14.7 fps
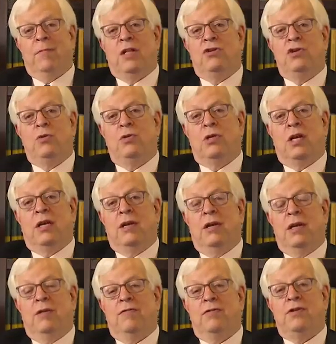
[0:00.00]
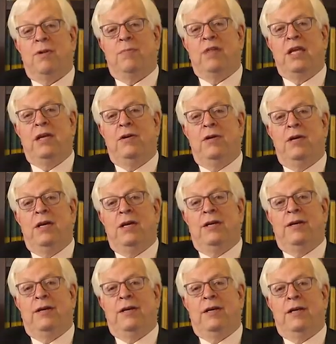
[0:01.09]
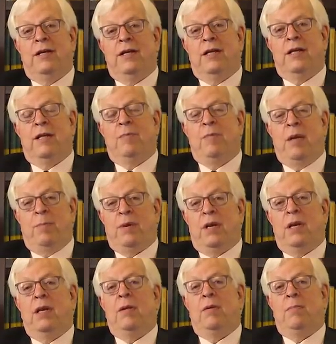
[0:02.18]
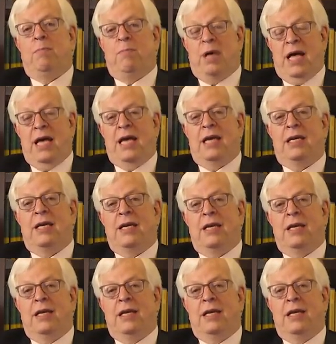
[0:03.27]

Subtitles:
it's usually for something good. People buy it.